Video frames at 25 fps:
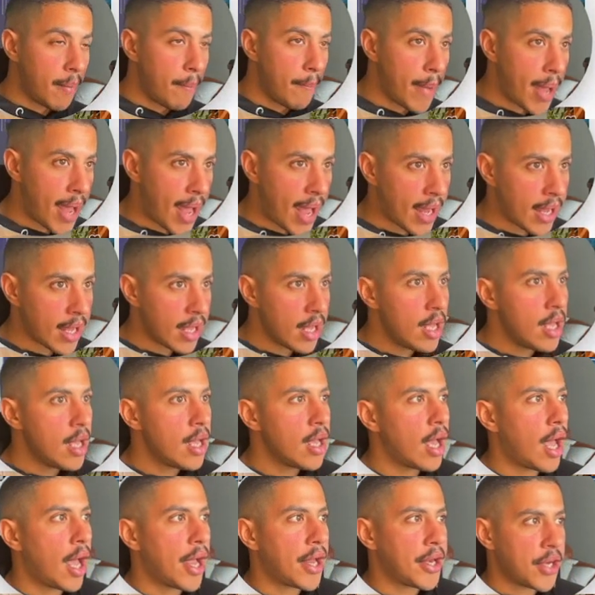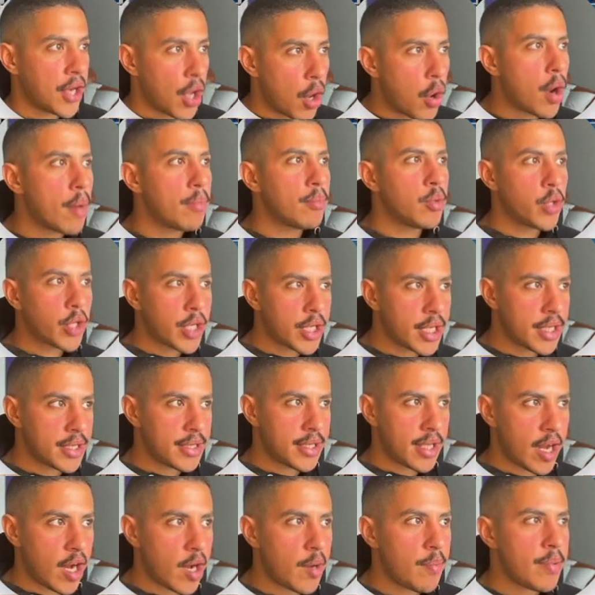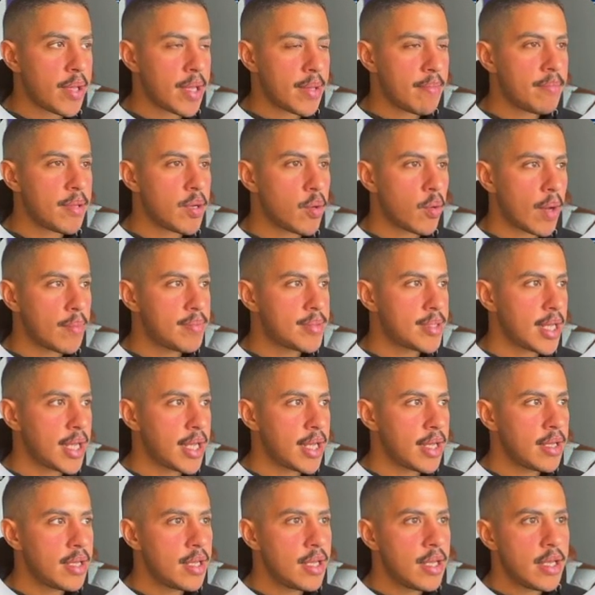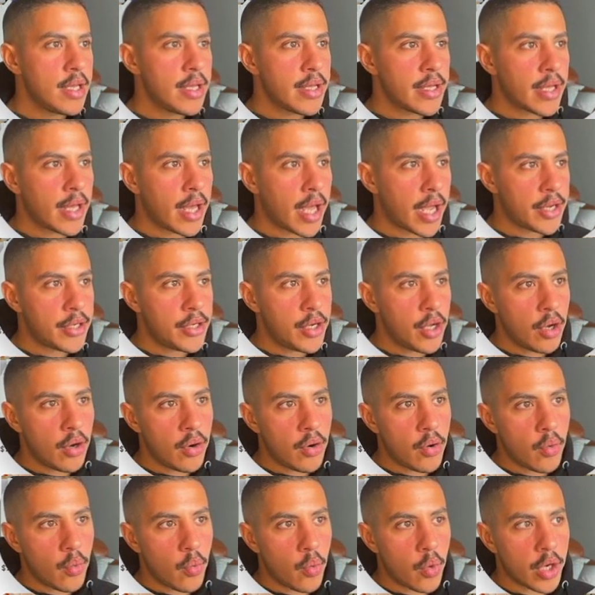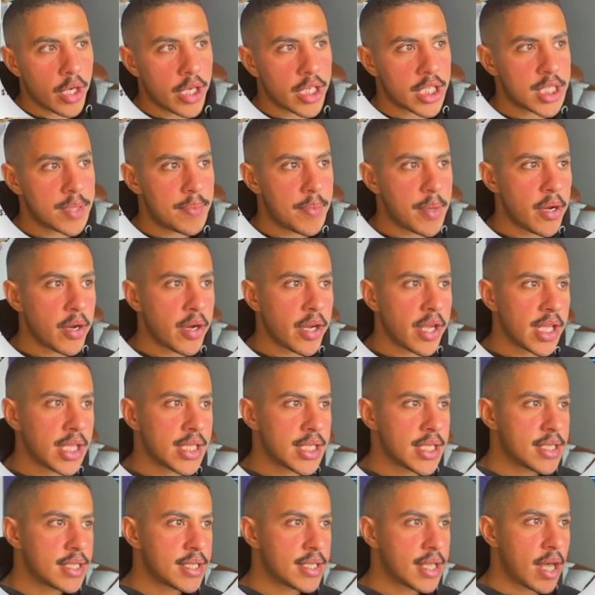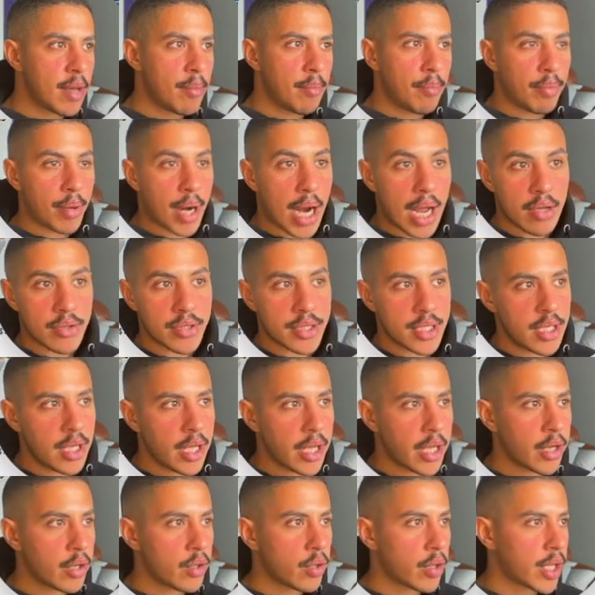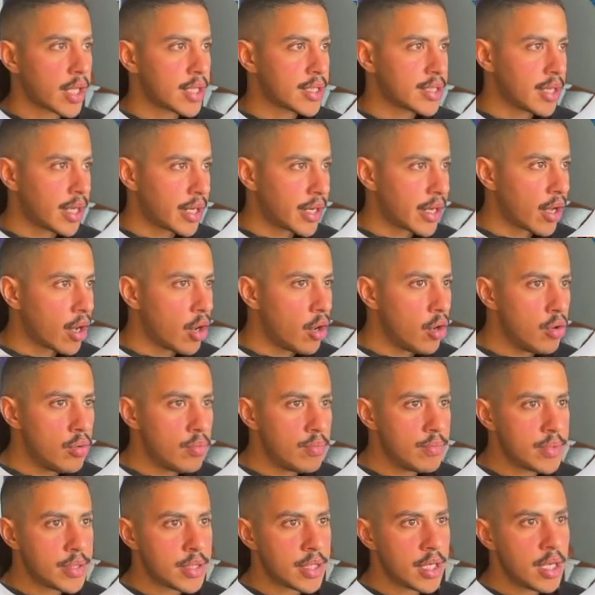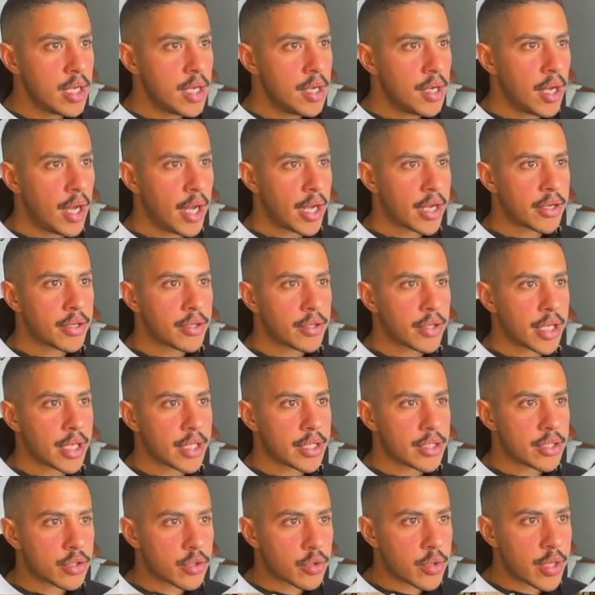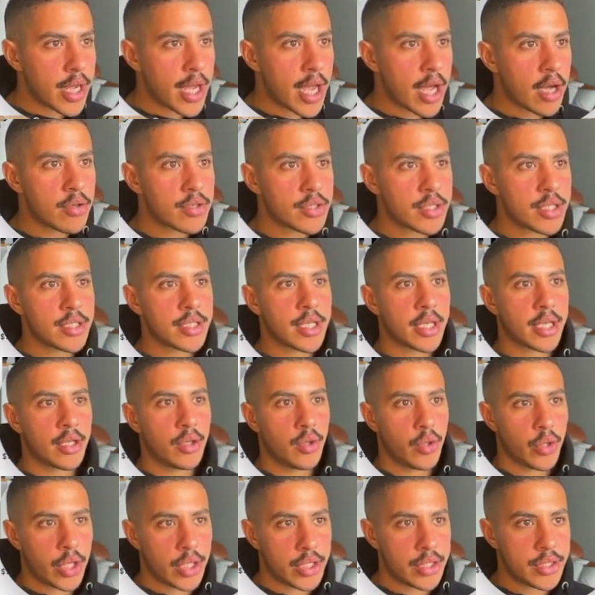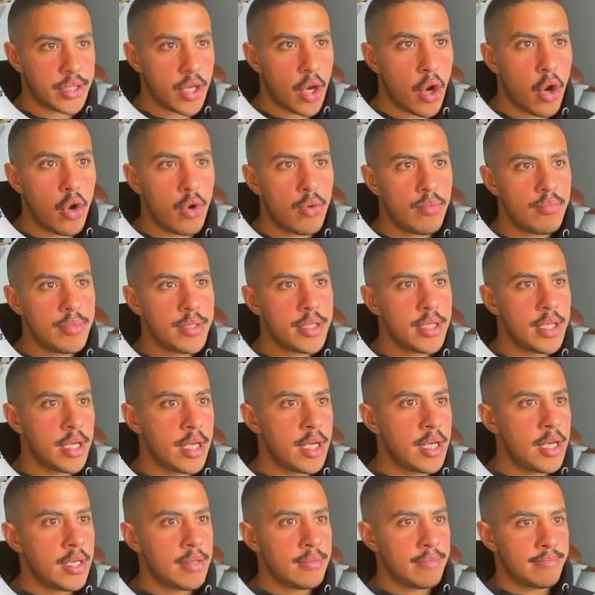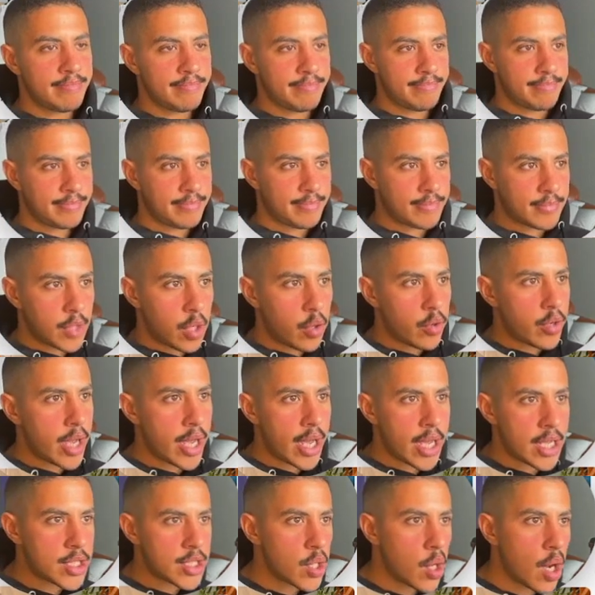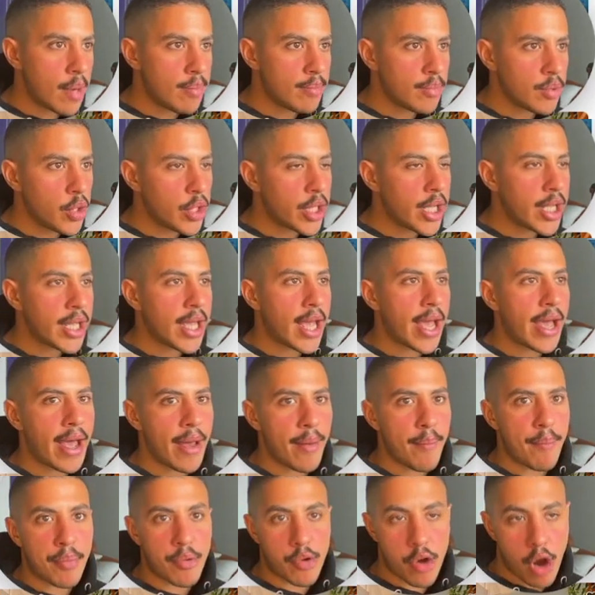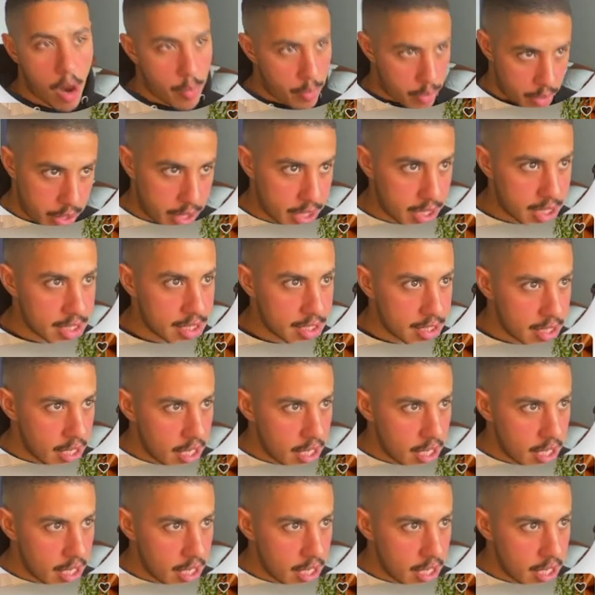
back, I know I'm looking at the Airbnb website. I know what experiences I'm browsing. I can go look at tiny homes. I can look at tree houses. I can look at domes. Okay, so I'm looking at properties,